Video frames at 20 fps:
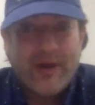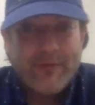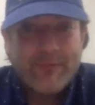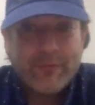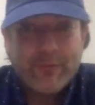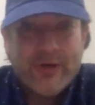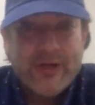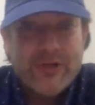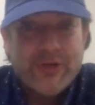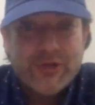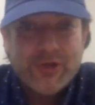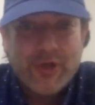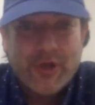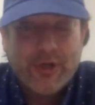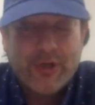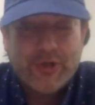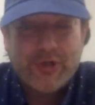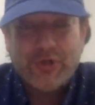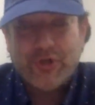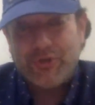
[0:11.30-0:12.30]

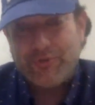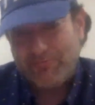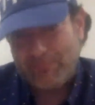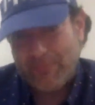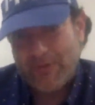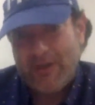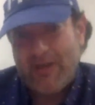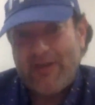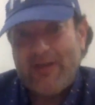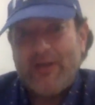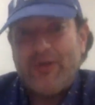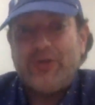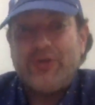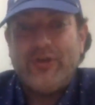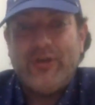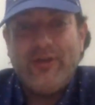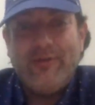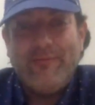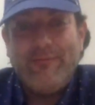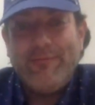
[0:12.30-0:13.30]
research
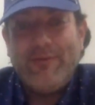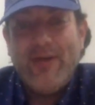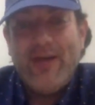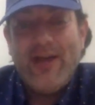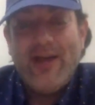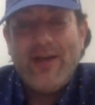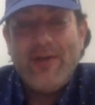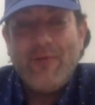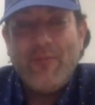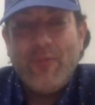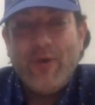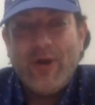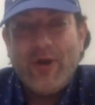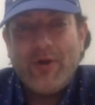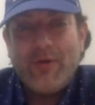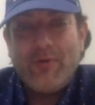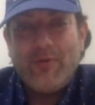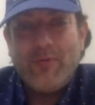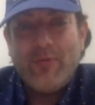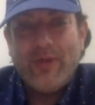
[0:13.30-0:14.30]
initiative,
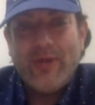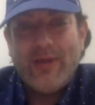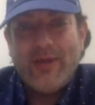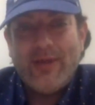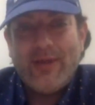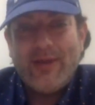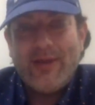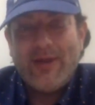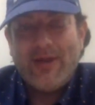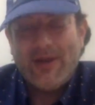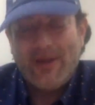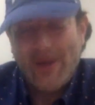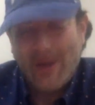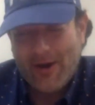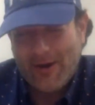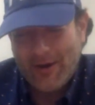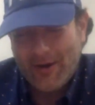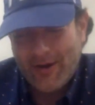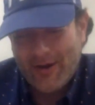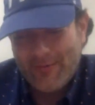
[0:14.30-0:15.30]
where we
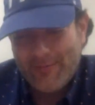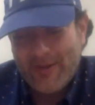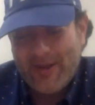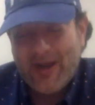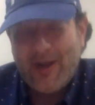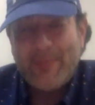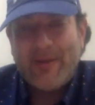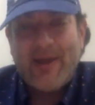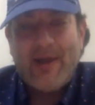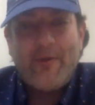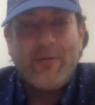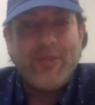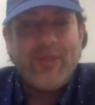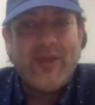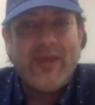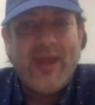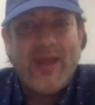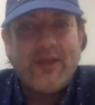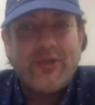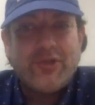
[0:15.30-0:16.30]
are going to be coming out the
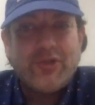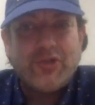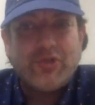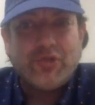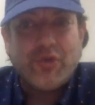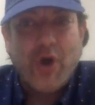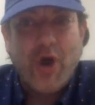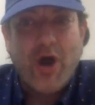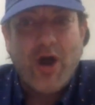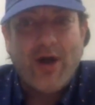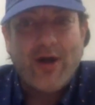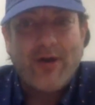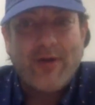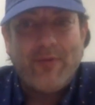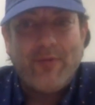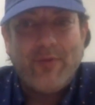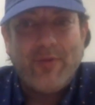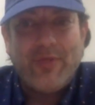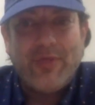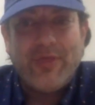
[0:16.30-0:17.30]
gate strong
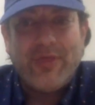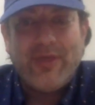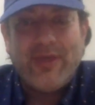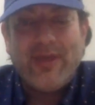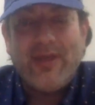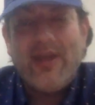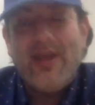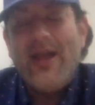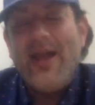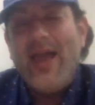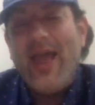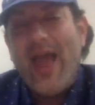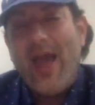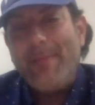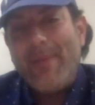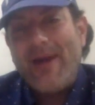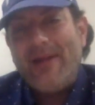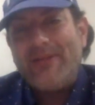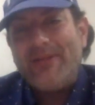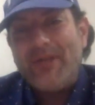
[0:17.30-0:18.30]
with the
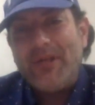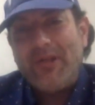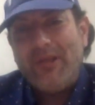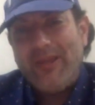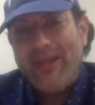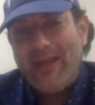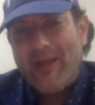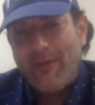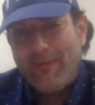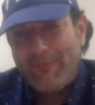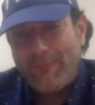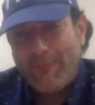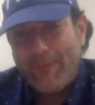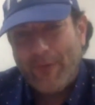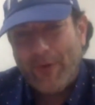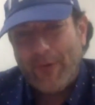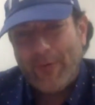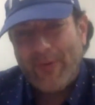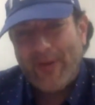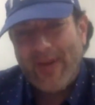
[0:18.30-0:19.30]
MIT Legal
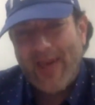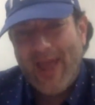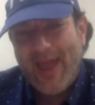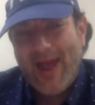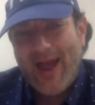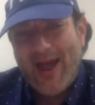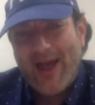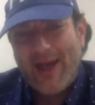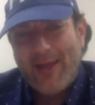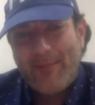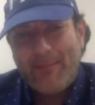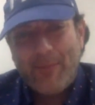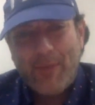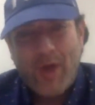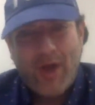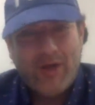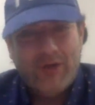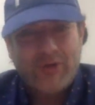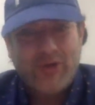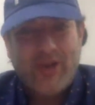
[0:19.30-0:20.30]
Forum and AI and
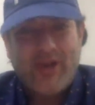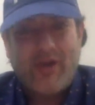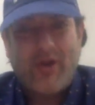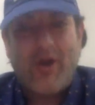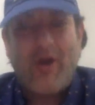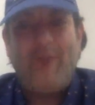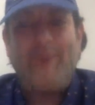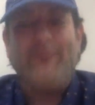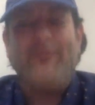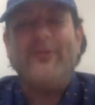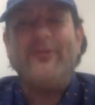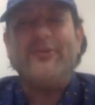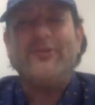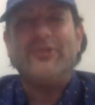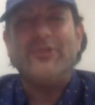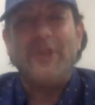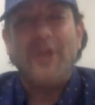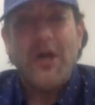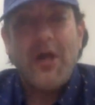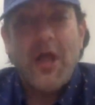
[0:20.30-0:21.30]
Blockchain
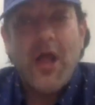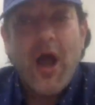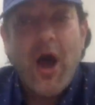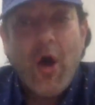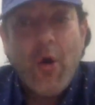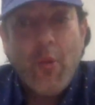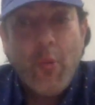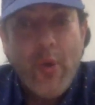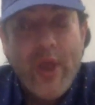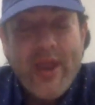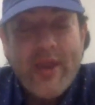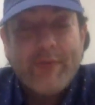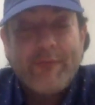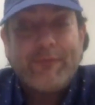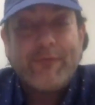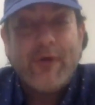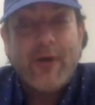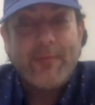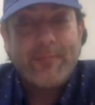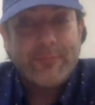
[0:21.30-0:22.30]
Conference a week
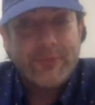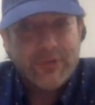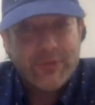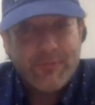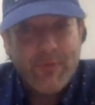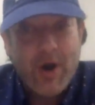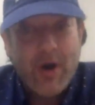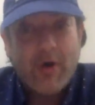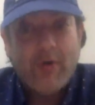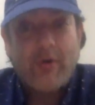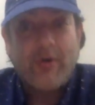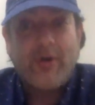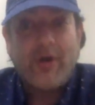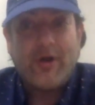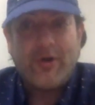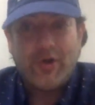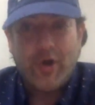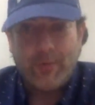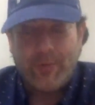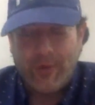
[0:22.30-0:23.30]
from tomorrow on
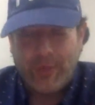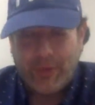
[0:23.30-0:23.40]
October